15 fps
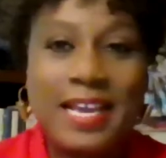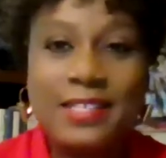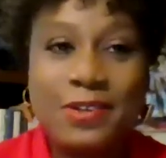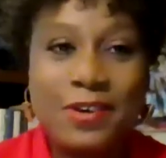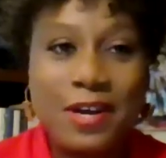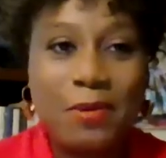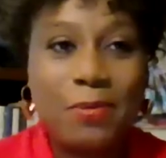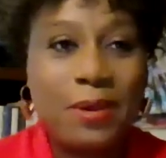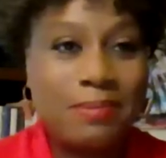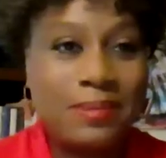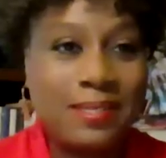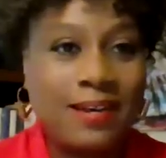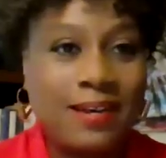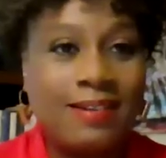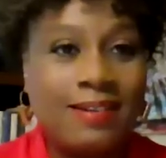that's on our
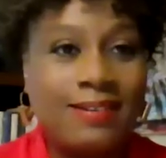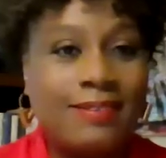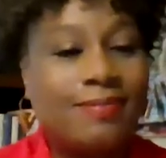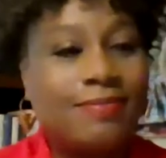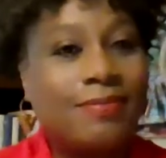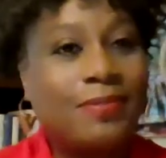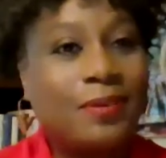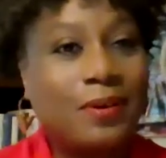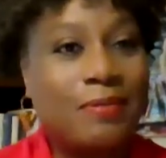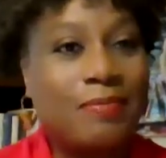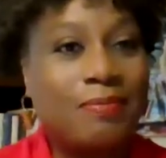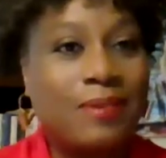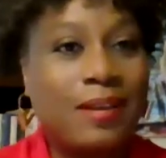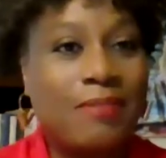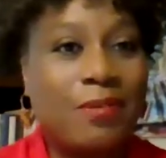website and
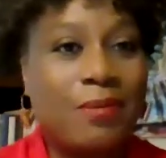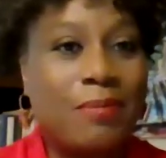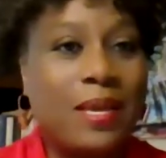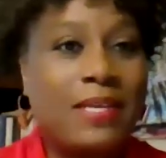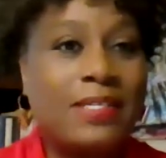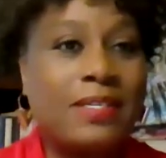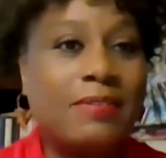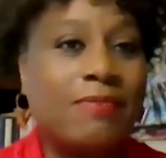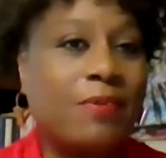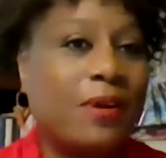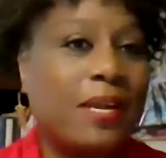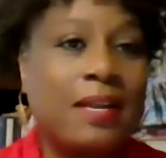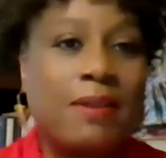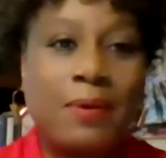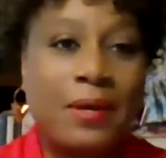for information
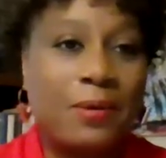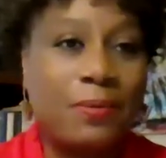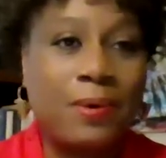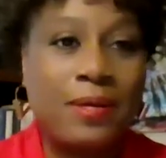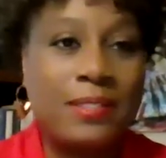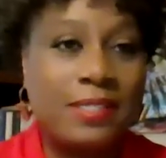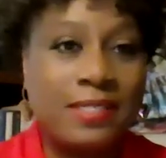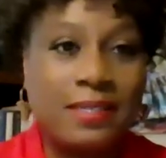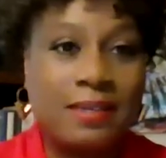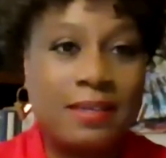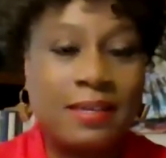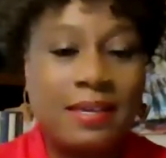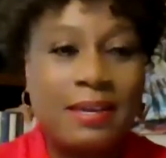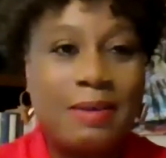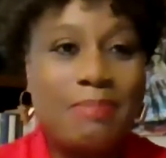for anyone who wants
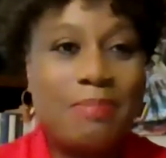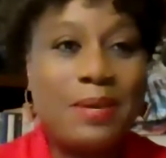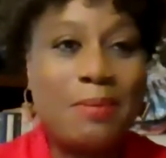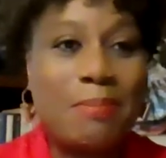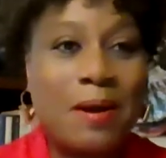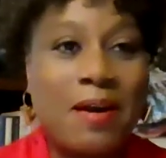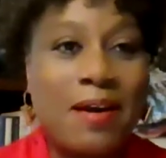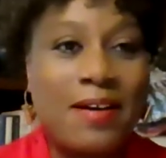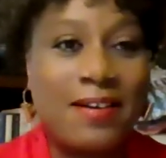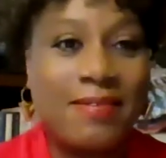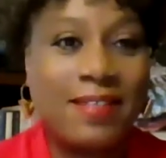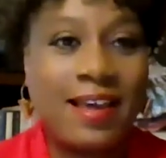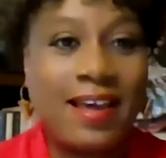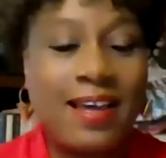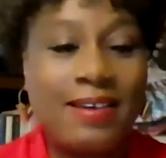to be a
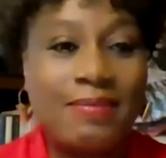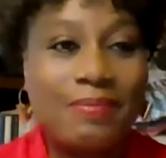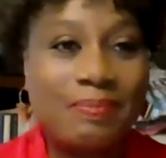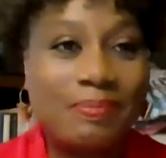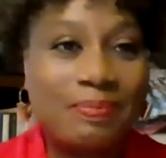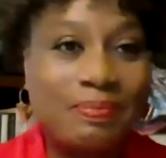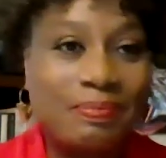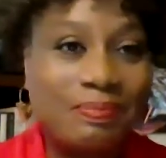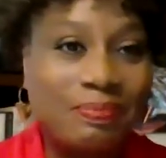part of that.